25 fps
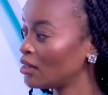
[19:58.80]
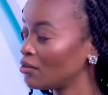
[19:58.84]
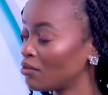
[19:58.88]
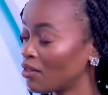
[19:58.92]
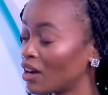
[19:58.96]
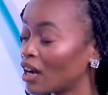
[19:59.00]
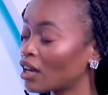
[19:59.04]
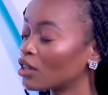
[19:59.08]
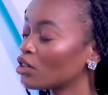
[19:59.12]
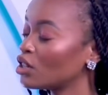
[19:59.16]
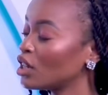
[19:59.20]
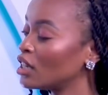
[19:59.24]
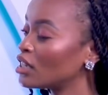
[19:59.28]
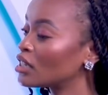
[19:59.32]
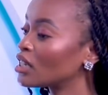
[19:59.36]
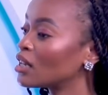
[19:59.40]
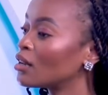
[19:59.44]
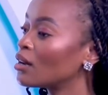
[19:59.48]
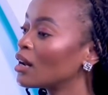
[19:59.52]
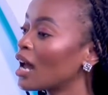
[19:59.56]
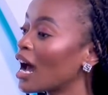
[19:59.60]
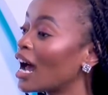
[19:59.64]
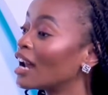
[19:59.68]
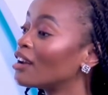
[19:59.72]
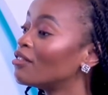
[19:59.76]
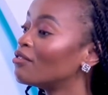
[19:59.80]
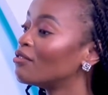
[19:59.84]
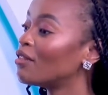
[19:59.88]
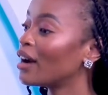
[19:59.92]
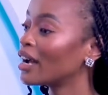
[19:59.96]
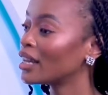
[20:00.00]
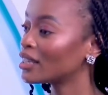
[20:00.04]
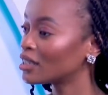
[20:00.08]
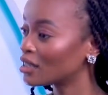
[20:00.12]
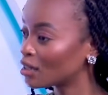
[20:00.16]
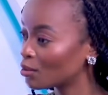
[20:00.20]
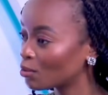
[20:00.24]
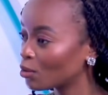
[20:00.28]
fact, it's
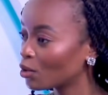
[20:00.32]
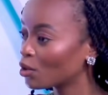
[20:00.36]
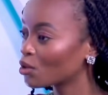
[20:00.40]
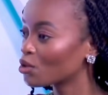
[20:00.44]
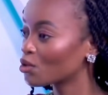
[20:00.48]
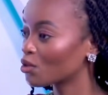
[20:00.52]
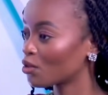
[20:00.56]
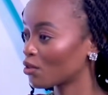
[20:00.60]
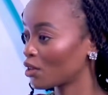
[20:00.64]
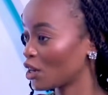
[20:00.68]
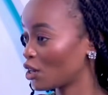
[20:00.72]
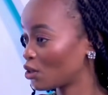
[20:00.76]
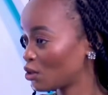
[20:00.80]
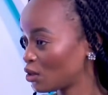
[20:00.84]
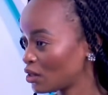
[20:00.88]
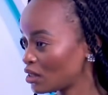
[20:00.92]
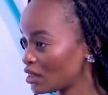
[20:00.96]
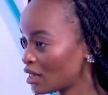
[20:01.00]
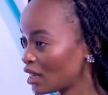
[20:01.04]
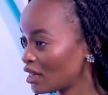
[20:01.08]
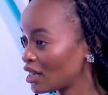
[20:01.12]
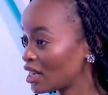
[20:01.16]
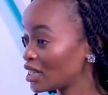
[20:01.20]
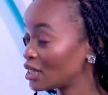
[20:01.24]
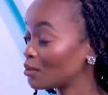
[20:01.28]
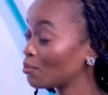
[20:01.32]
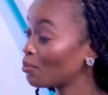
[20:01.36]
advisable to raise your standards,